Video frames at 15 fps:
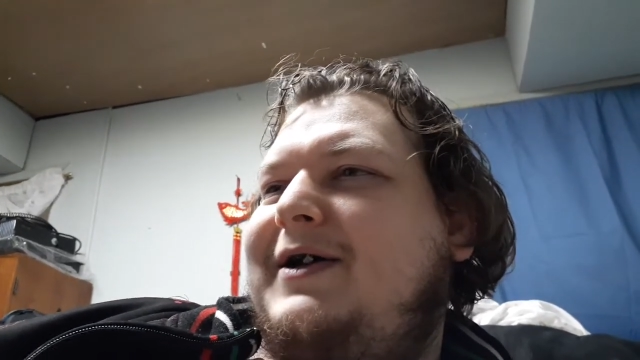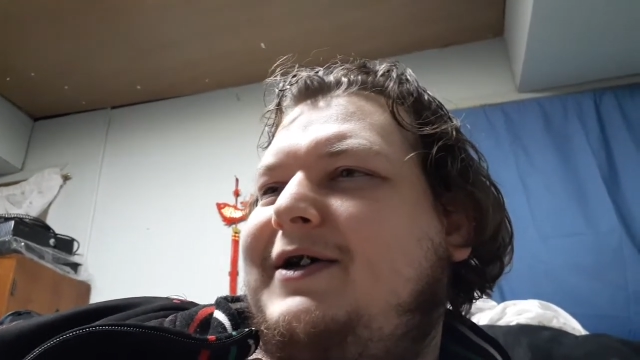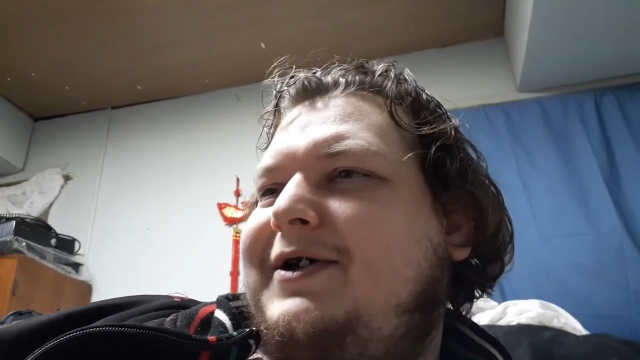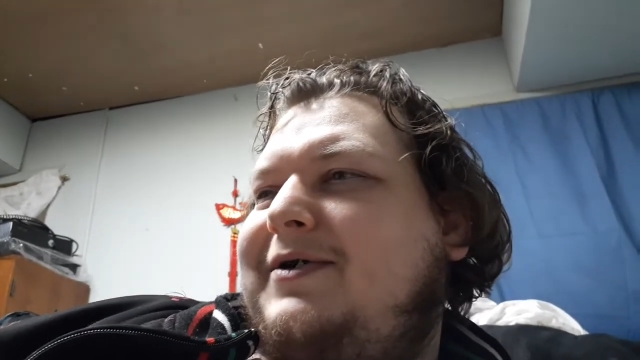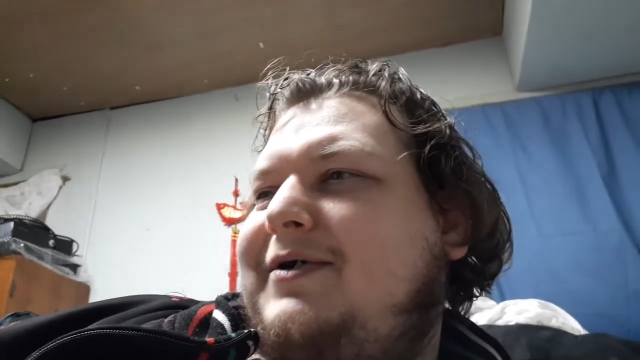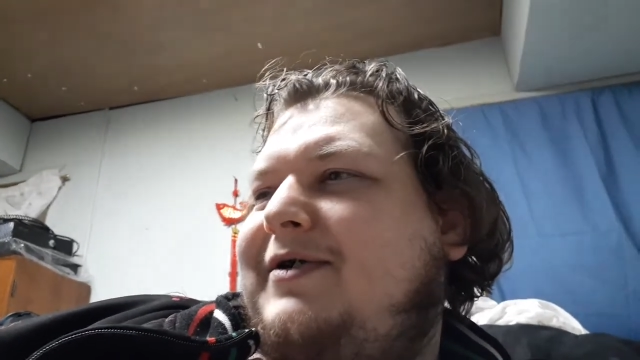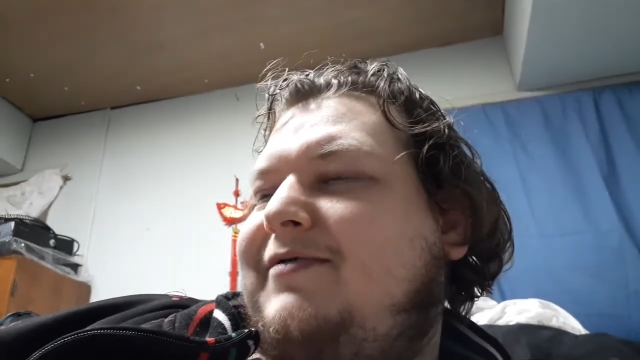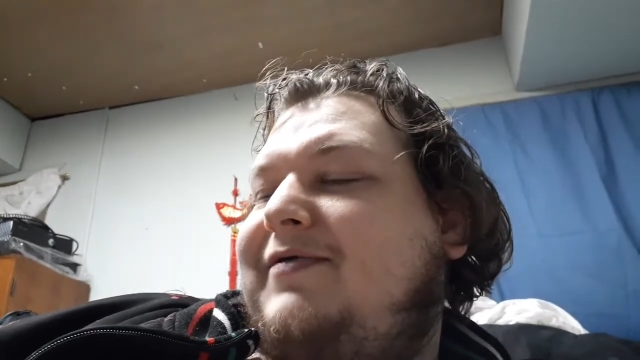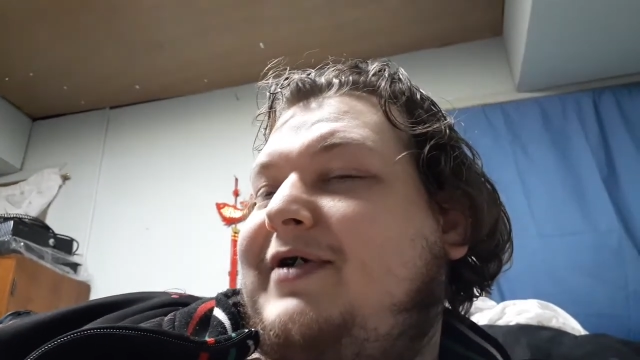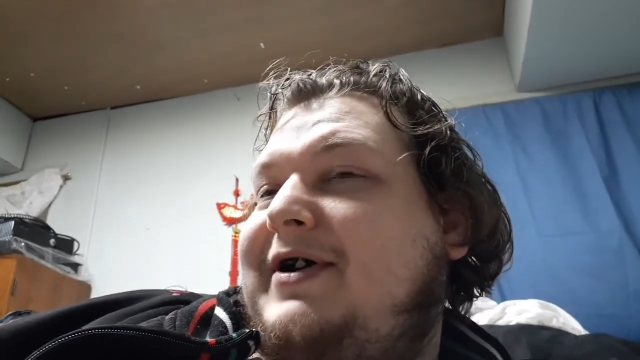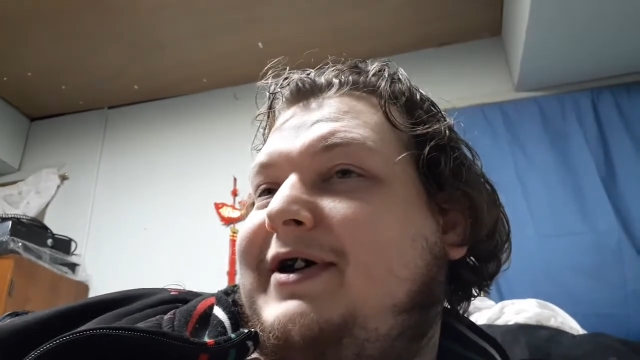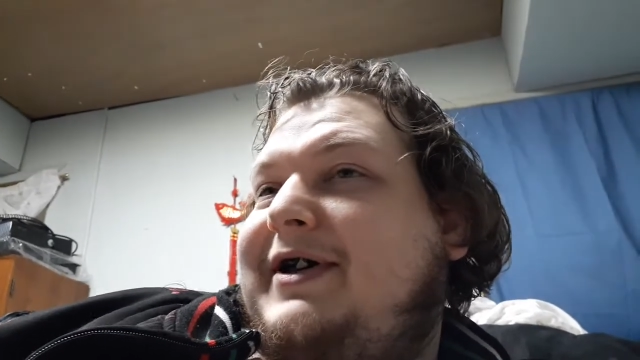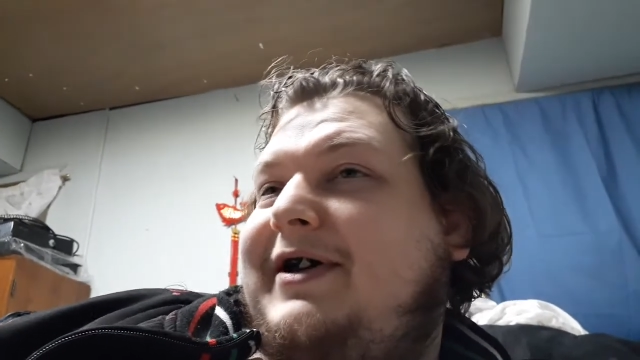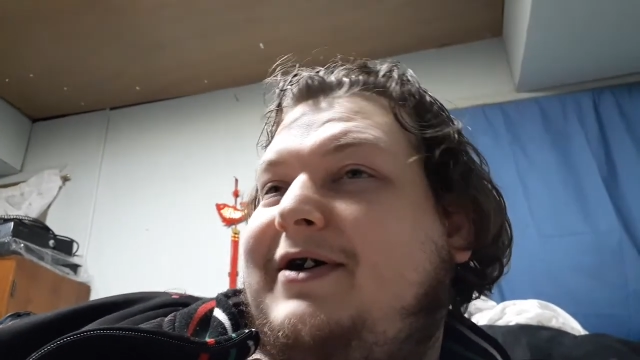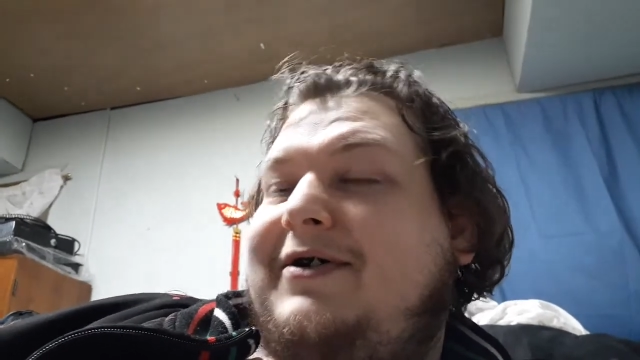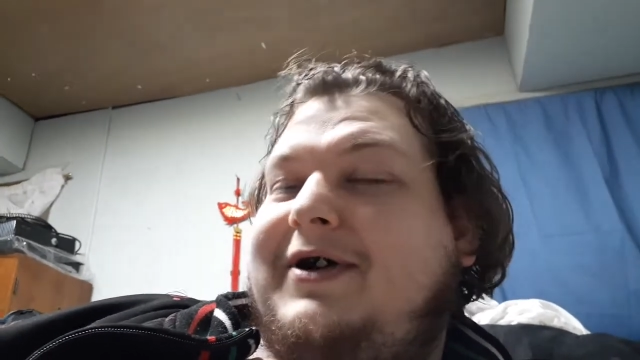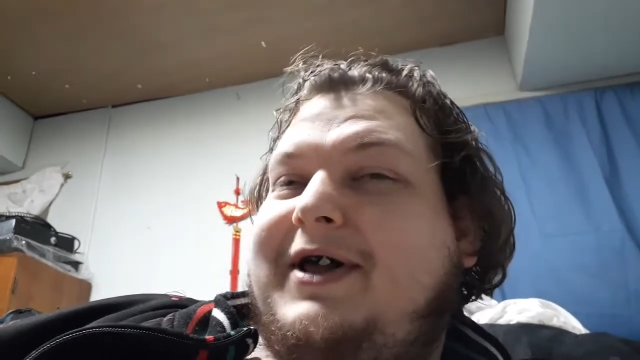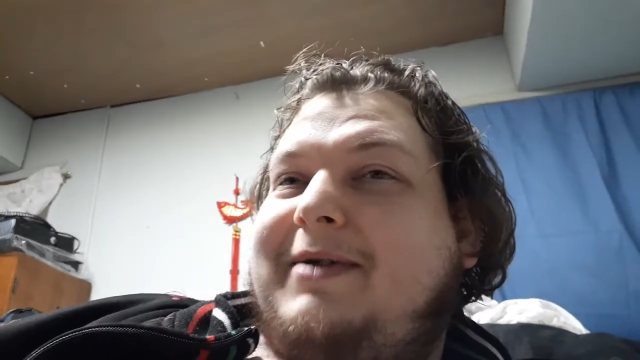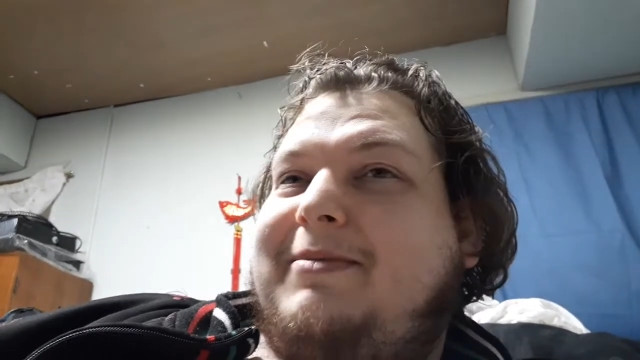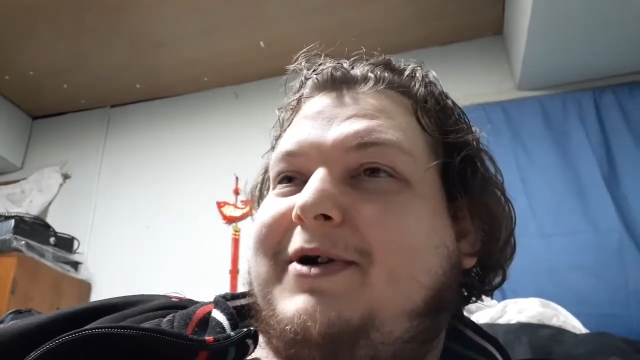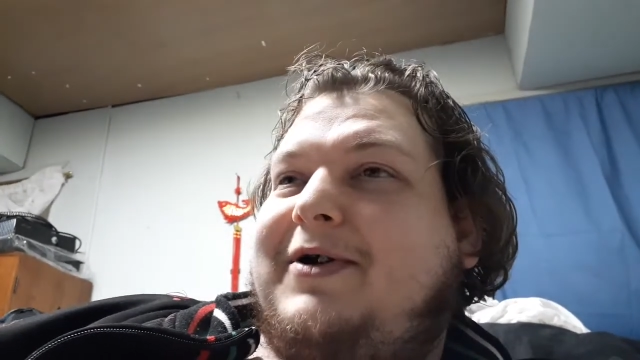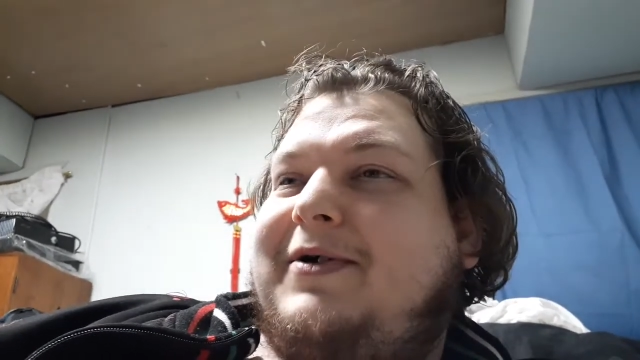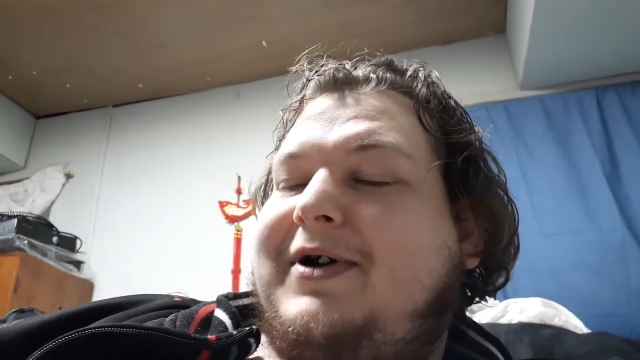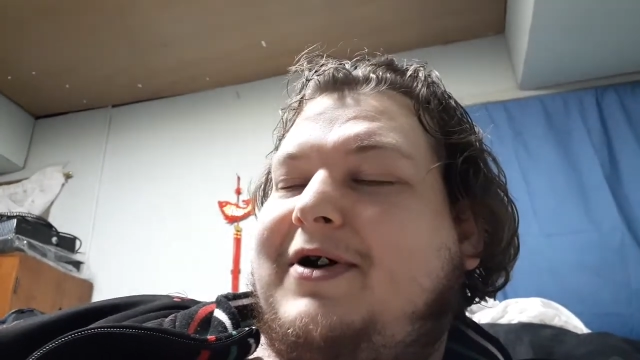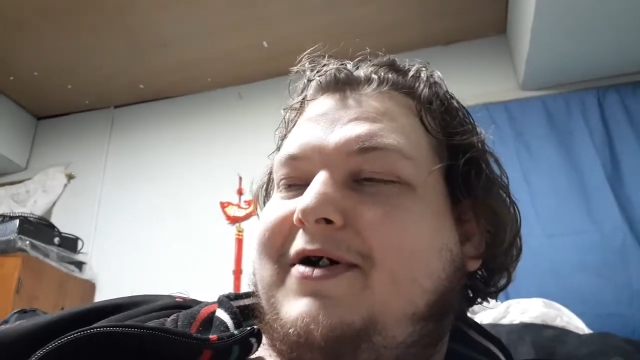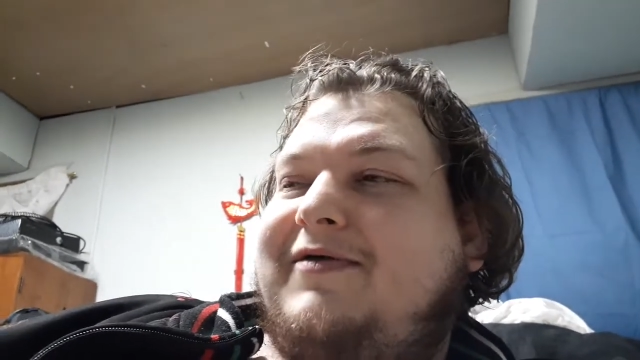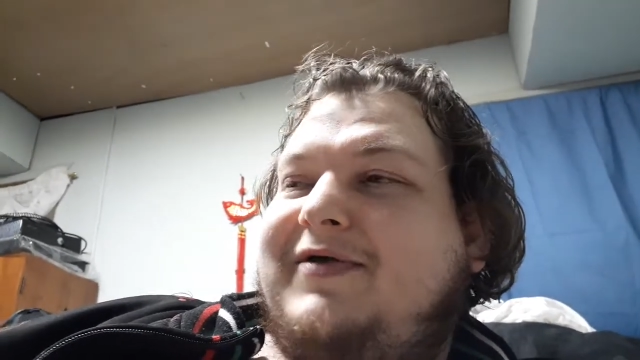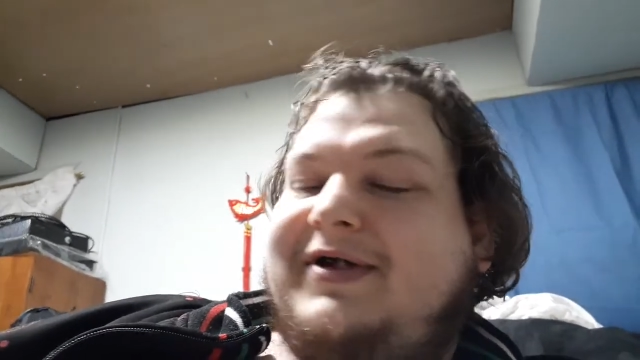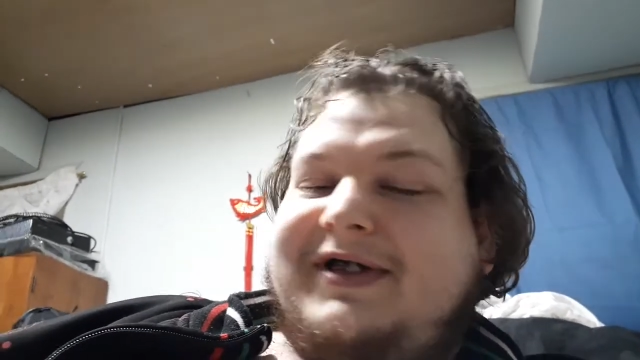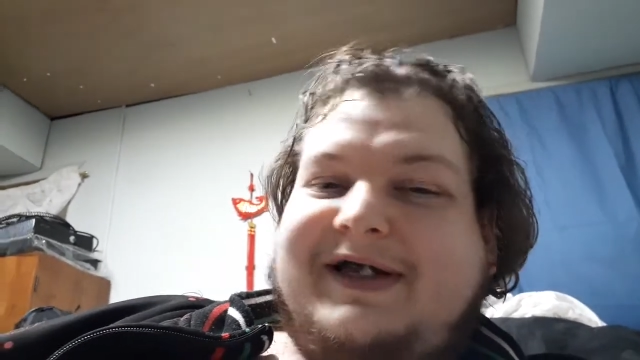You know what, fuck it, I'll keep going
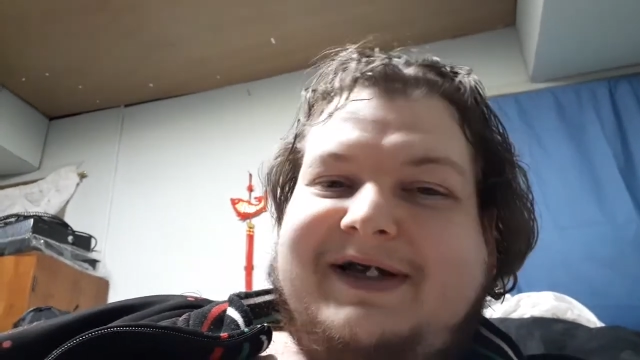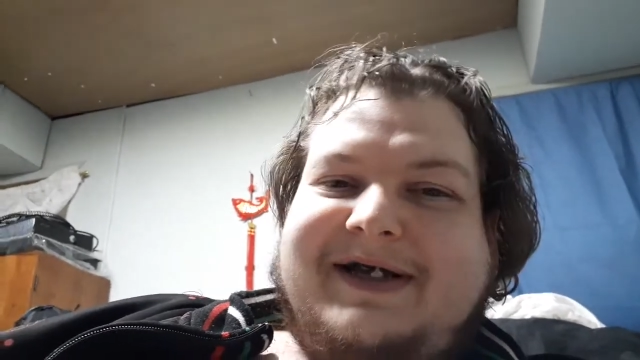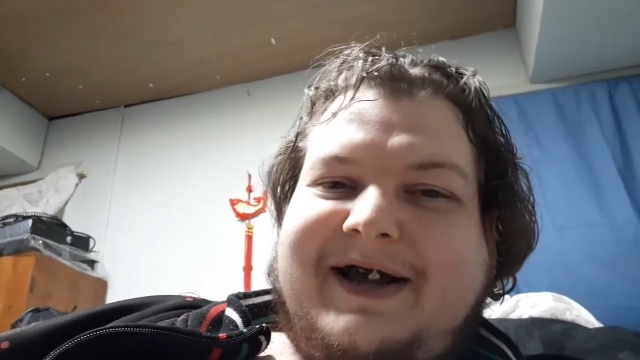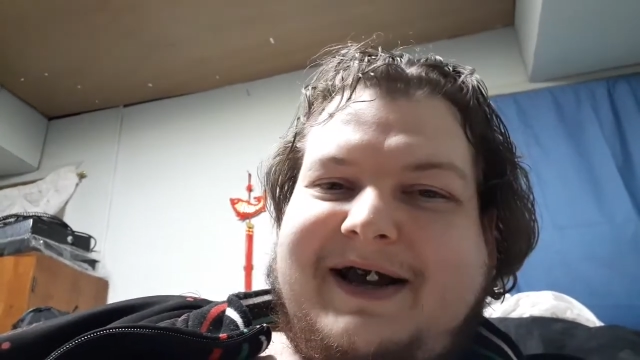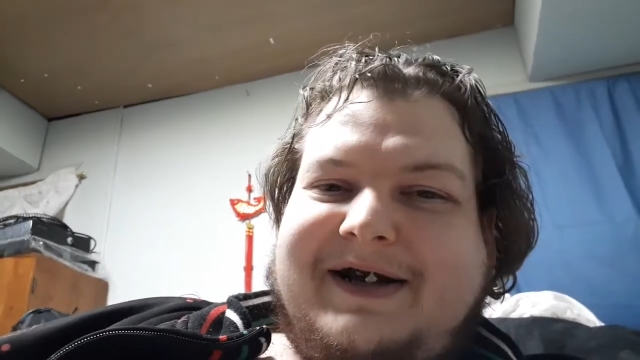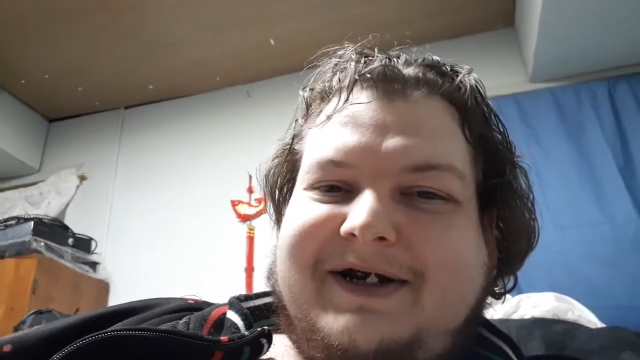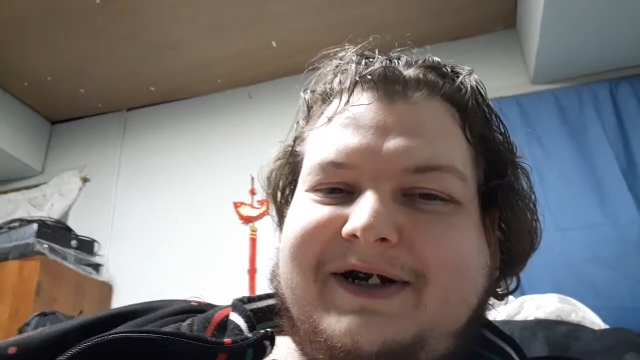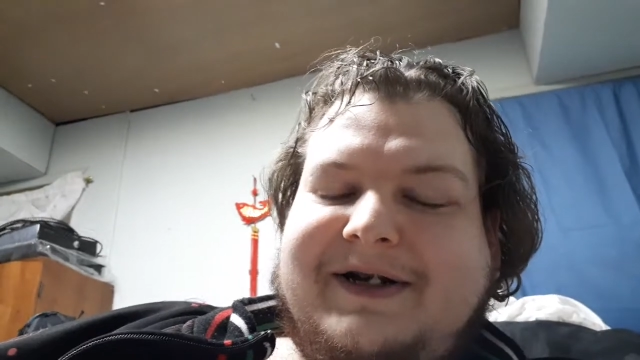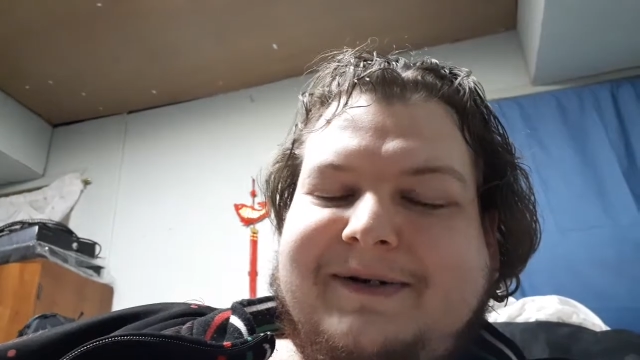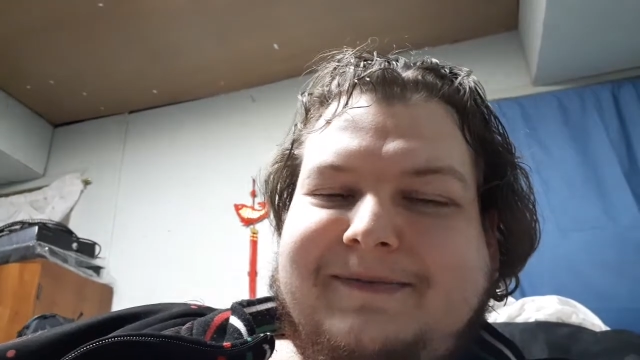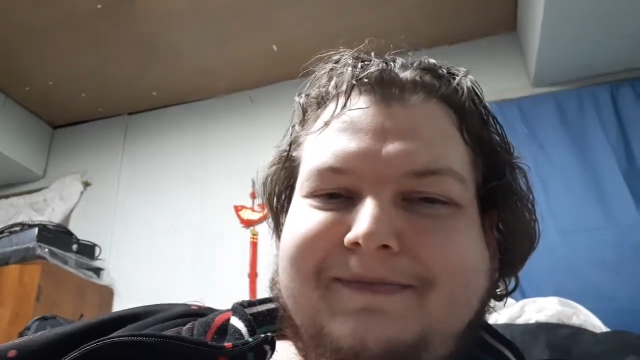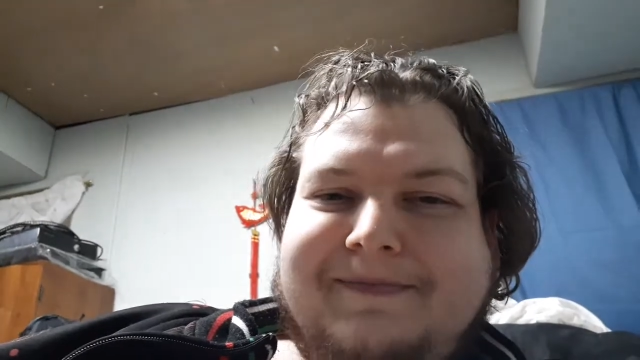off on this tangent.